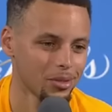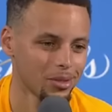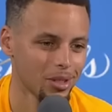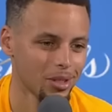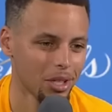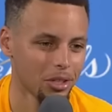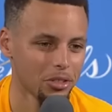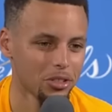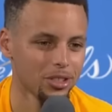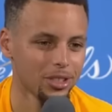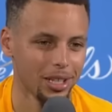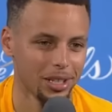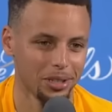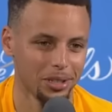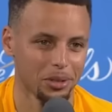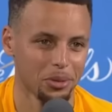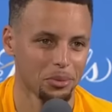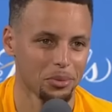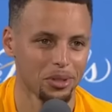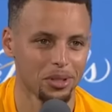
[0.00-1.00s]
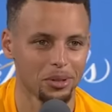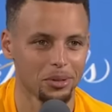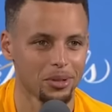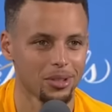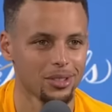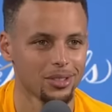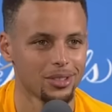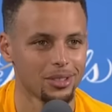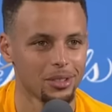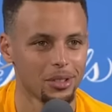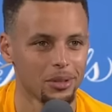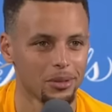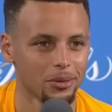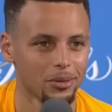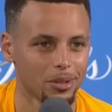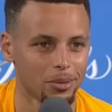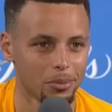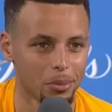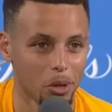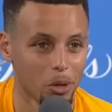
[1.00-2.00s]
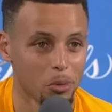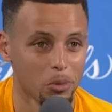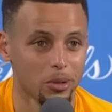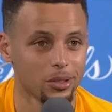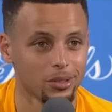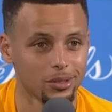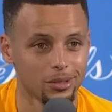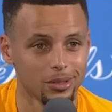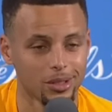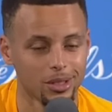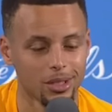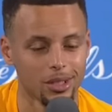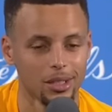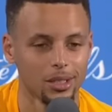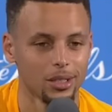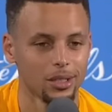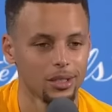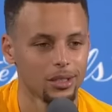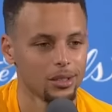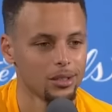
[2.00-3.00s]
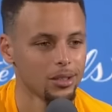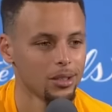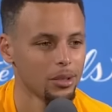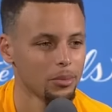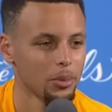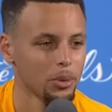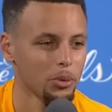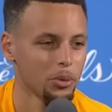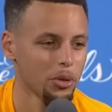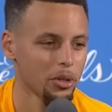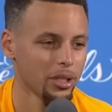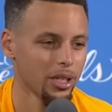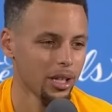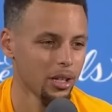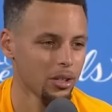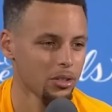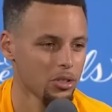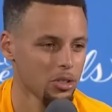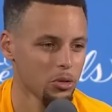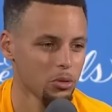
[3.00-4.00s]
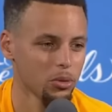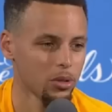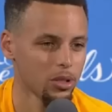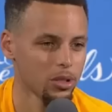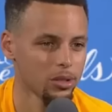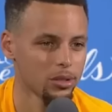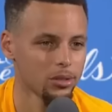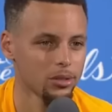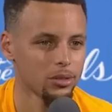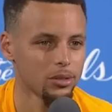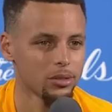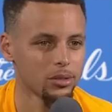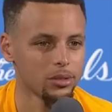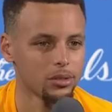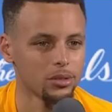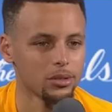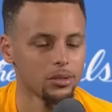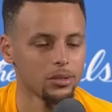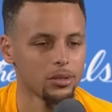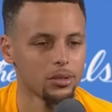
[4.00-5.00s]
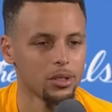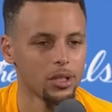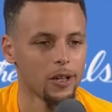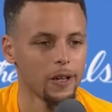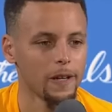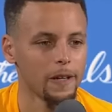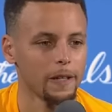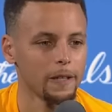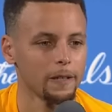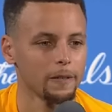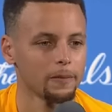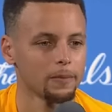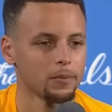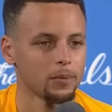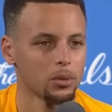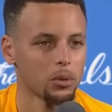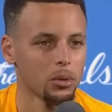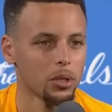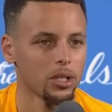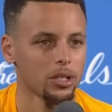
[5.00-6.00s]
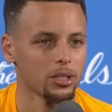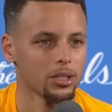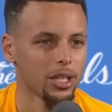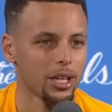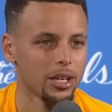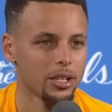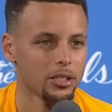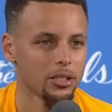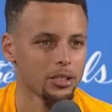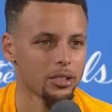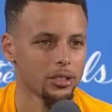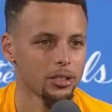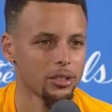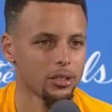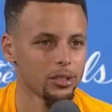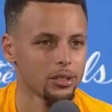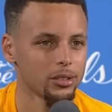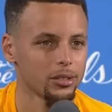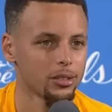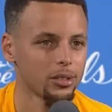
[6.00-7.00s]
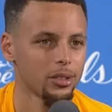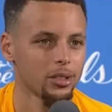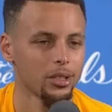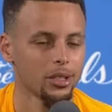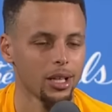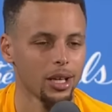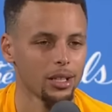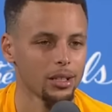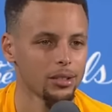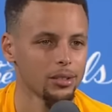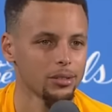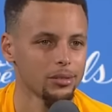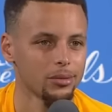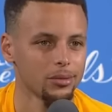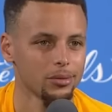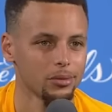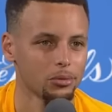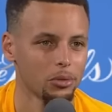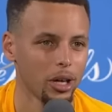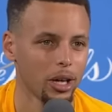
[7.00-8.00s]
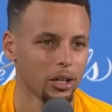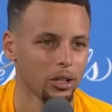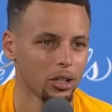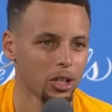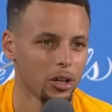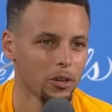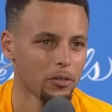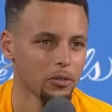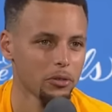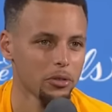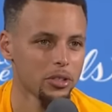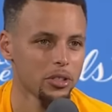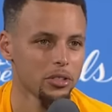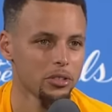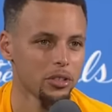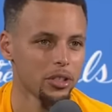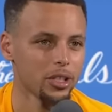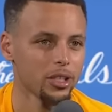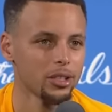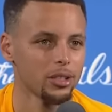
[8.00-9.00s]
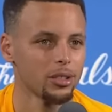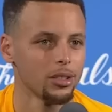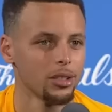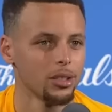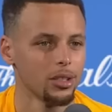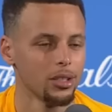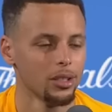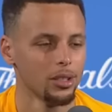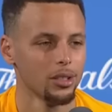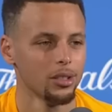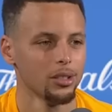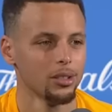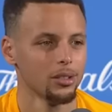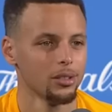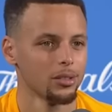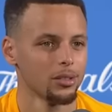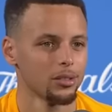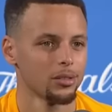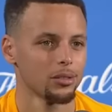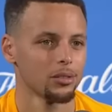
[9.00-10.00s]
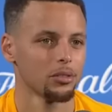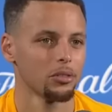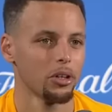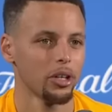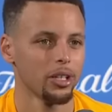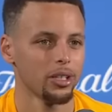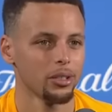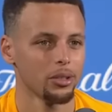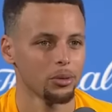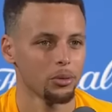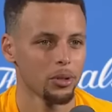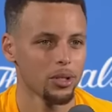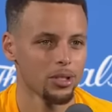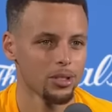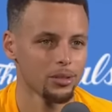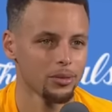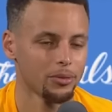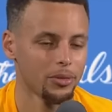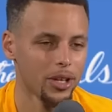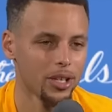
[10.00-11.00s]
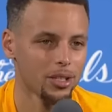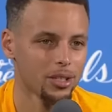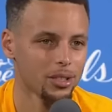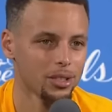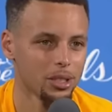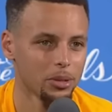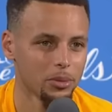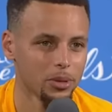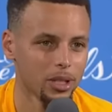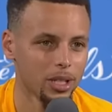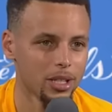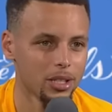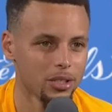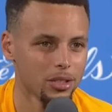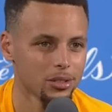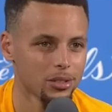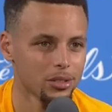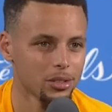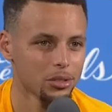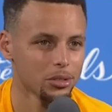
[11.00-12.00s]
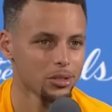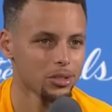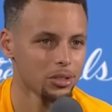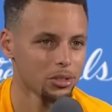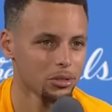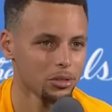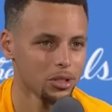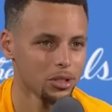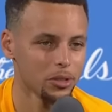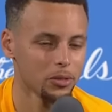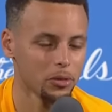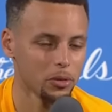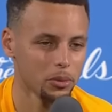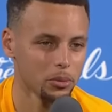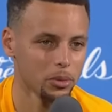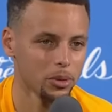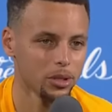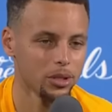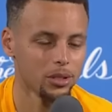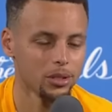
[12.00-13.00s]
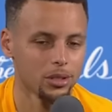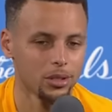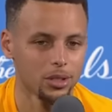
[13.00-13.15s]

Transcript: understanding the the, this, the, the moment. I mean, we were down two one um, twice last year and, and, had to rattle off three straight. Granted, it wasn't facing elimination, so it was a little different, but.